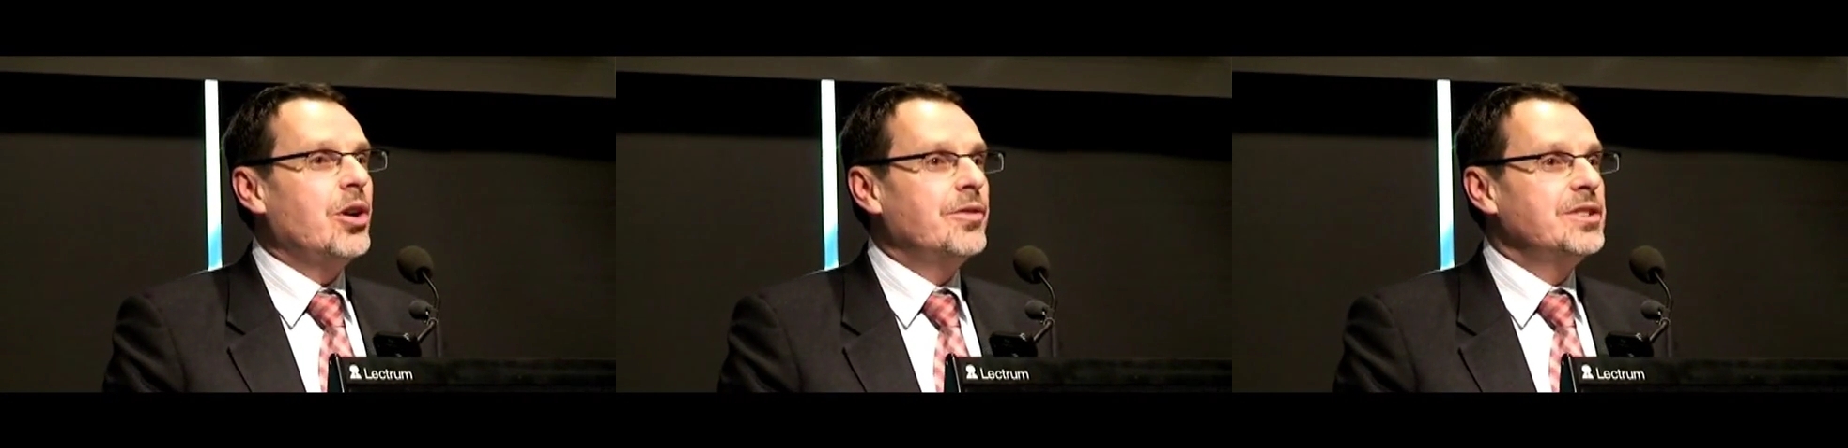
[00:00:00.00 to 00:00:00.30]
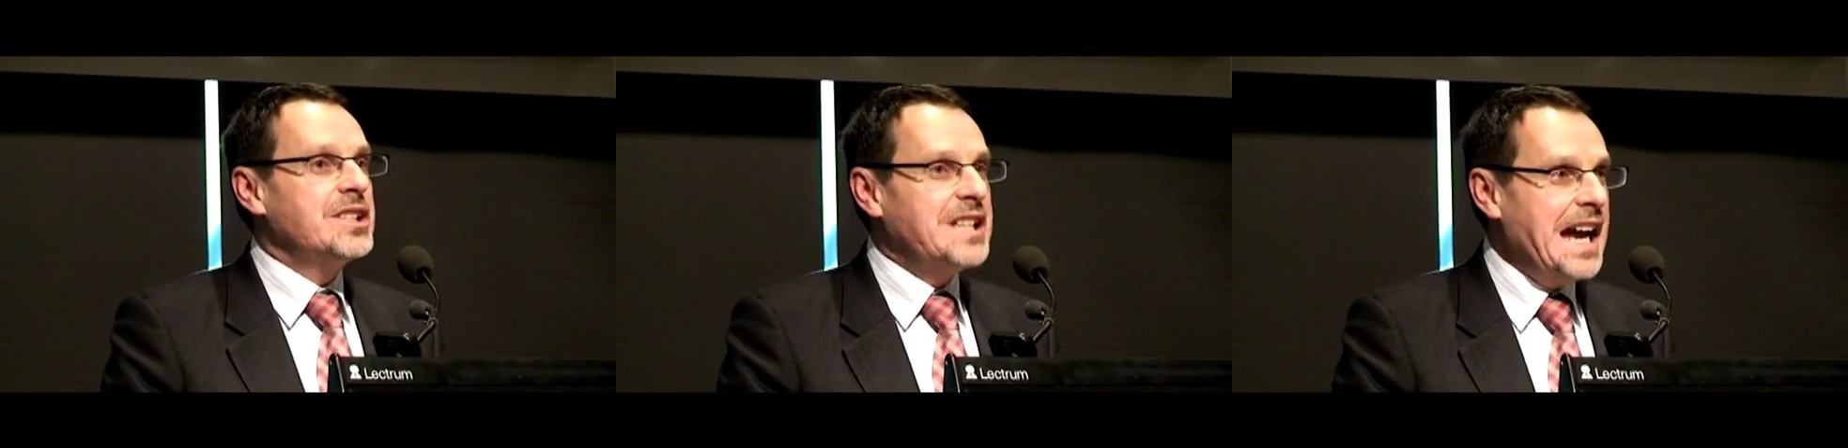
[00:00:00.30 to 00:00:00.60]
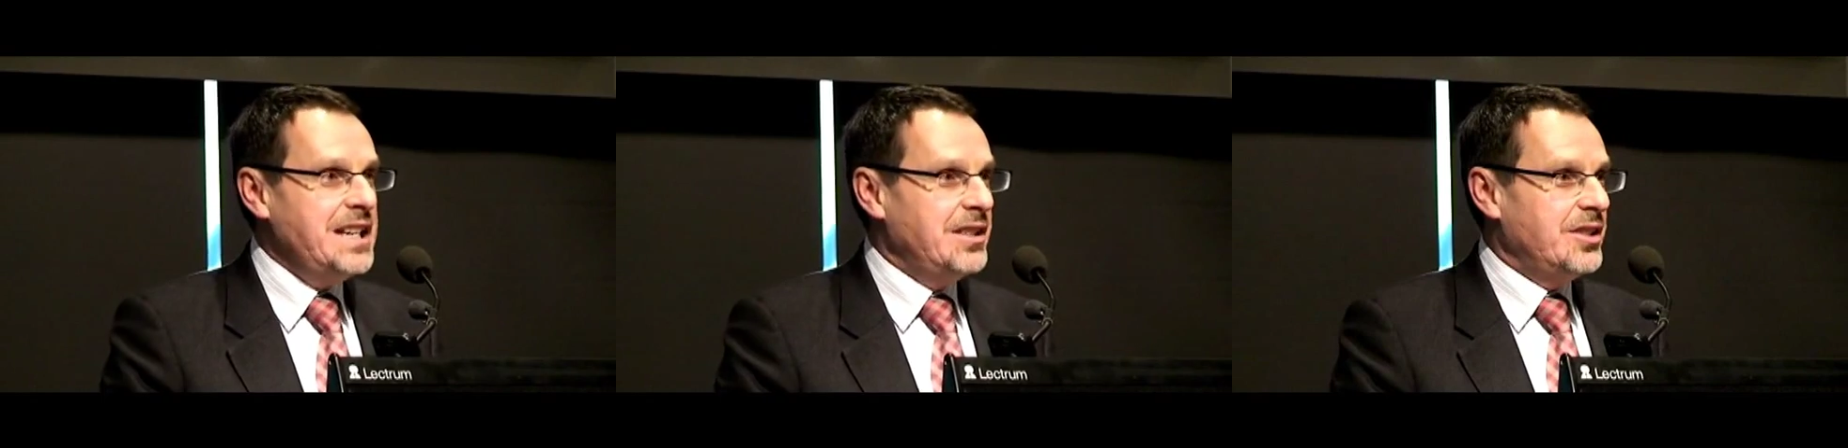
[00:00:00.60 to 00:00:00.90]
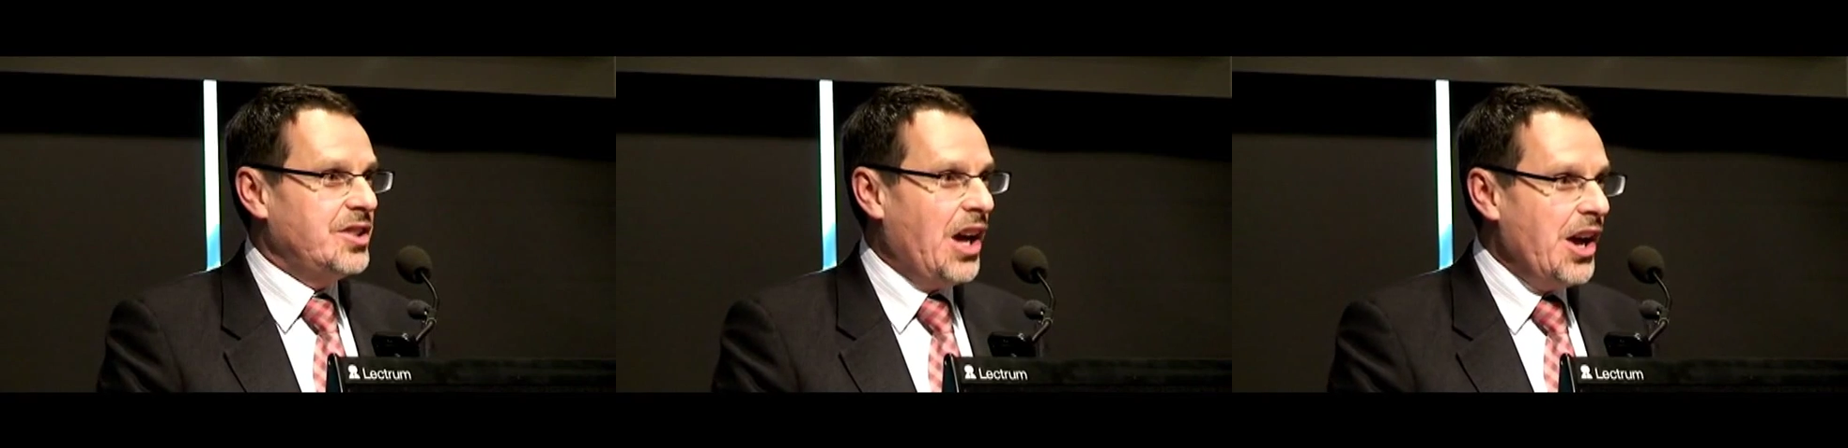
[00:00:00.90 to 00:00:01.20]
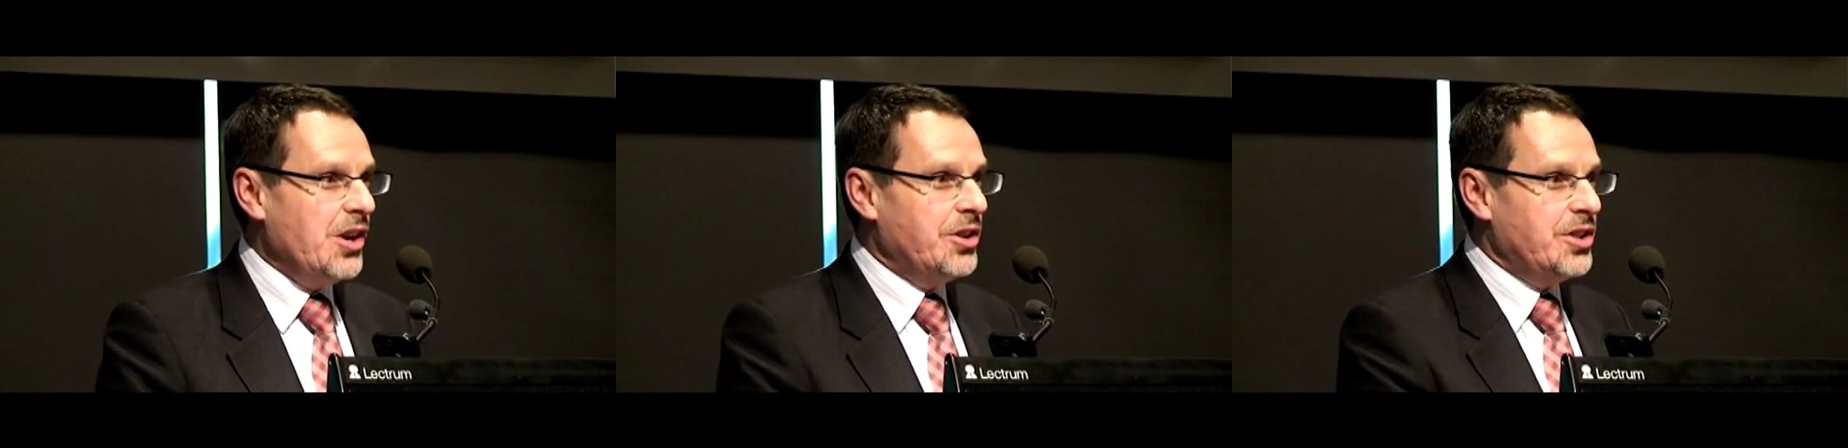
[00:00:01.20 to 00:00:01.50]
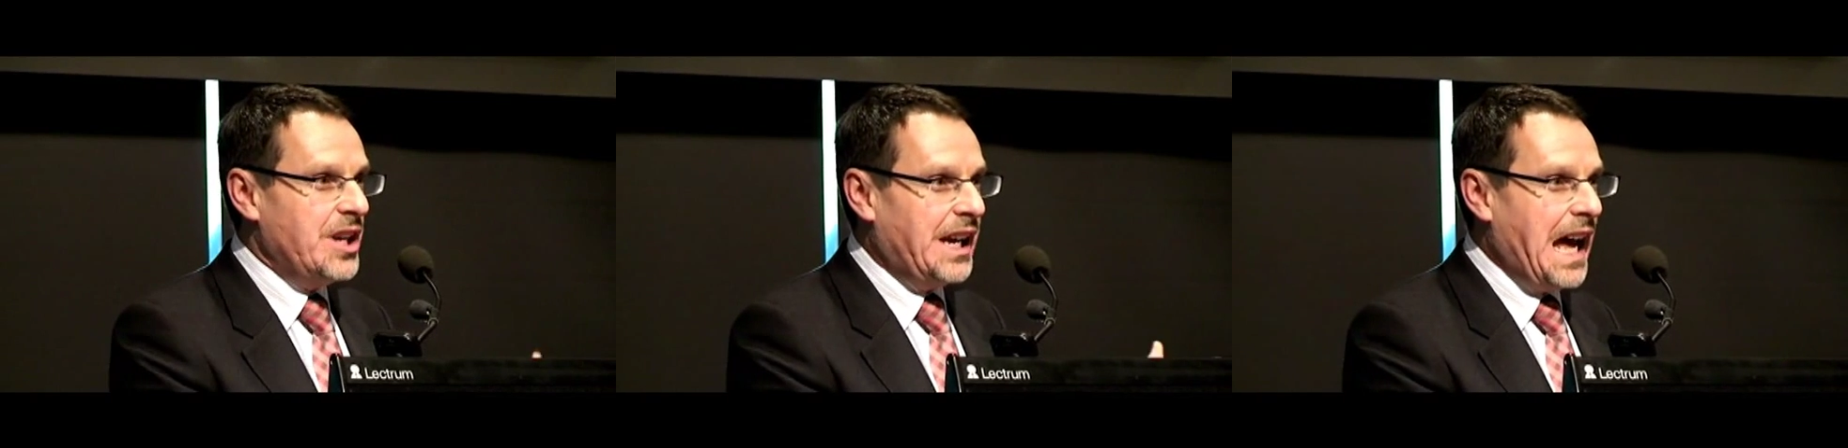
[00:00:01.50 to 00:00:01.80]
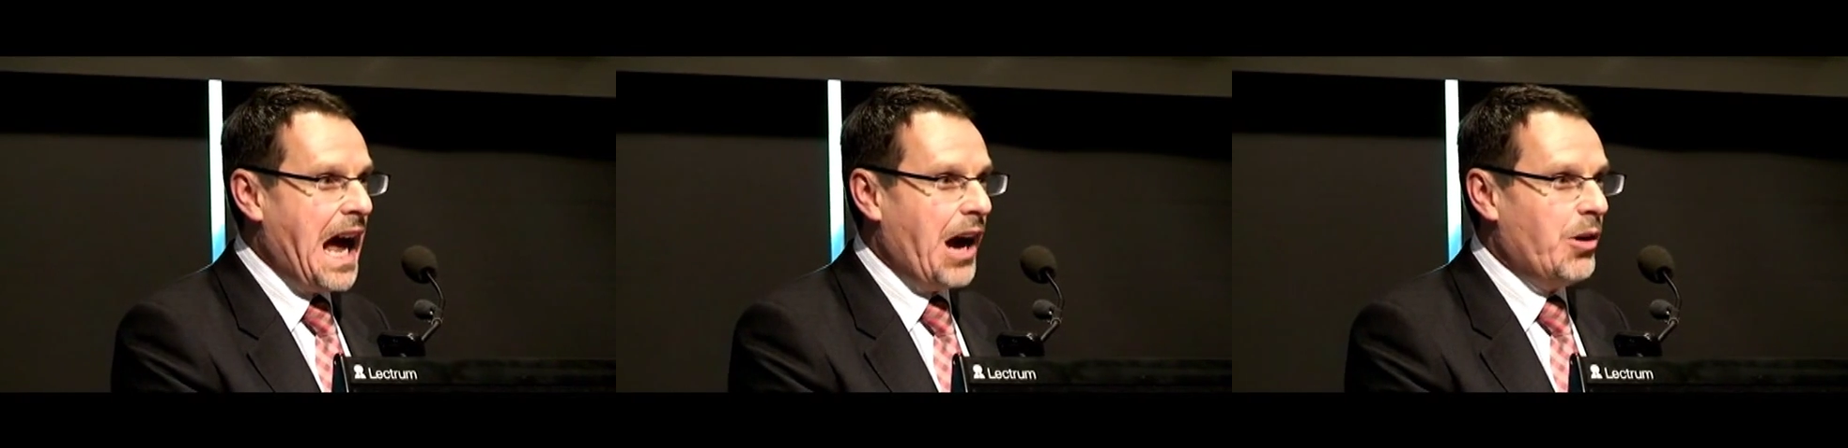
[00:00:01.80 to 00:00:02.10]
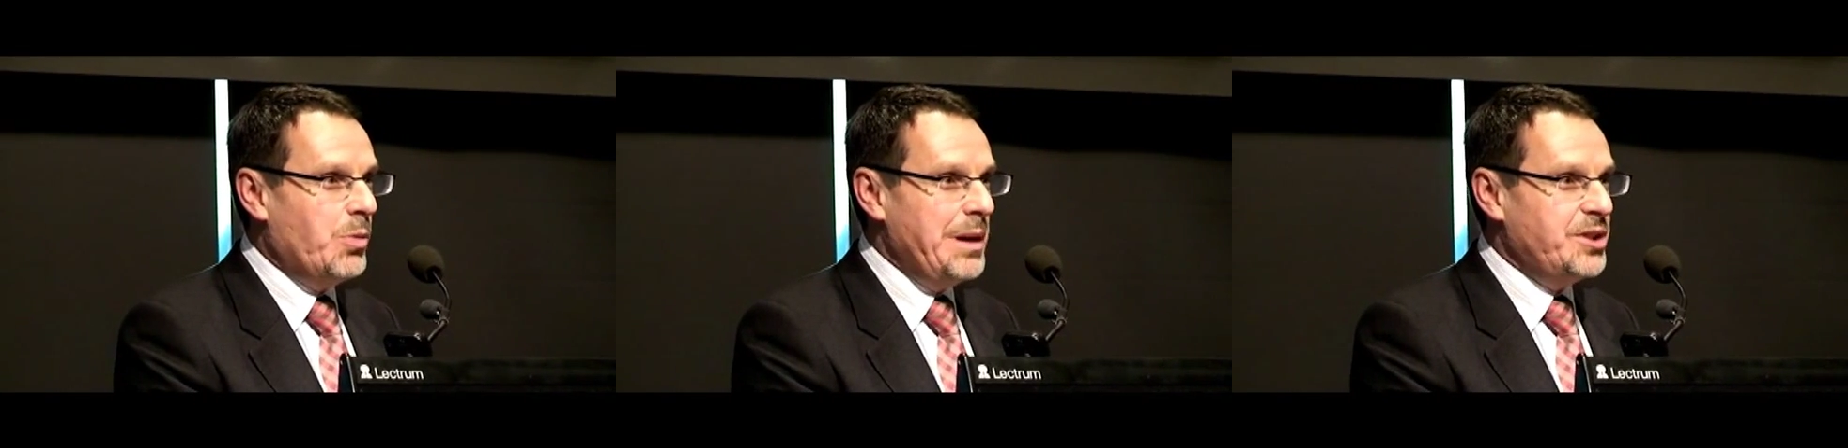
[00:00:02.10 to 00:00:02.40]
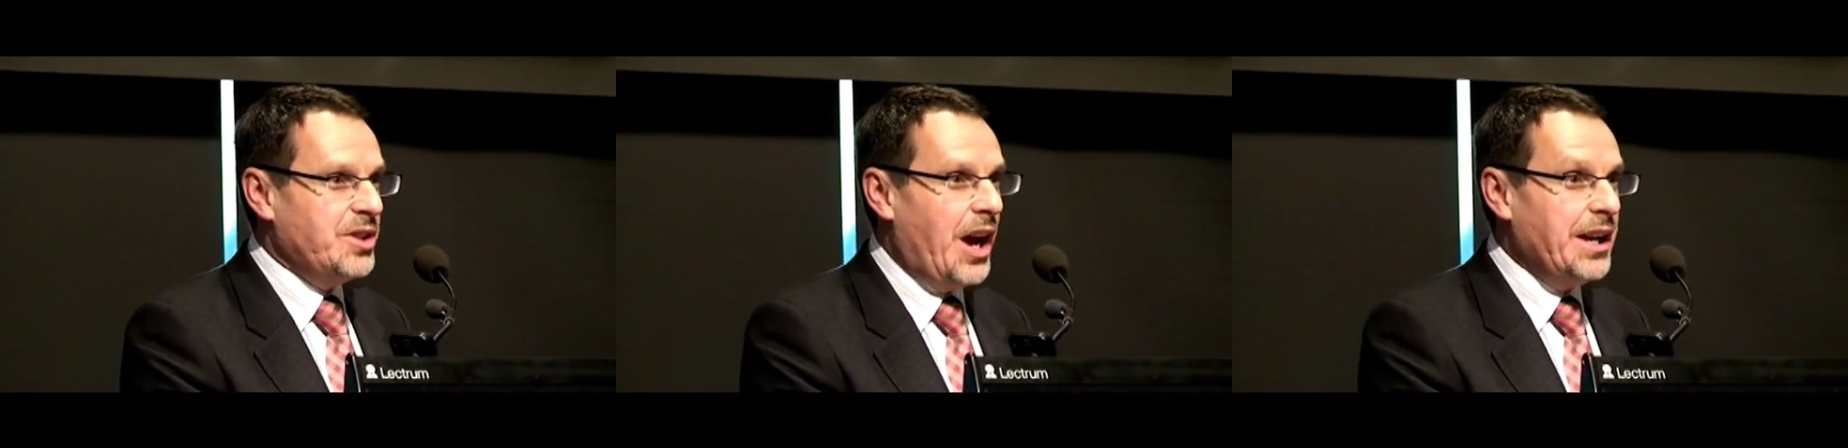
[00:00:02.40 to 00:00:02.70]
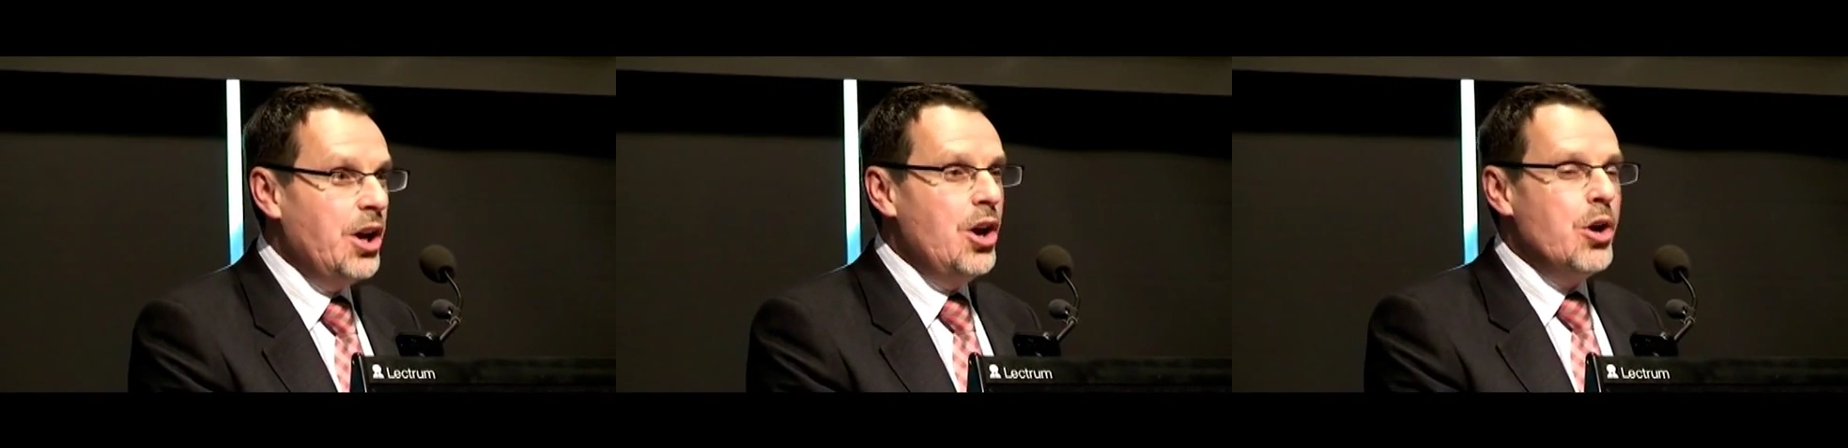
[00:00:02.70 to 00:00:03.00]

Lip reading: of the data that's going onto the ACARA website,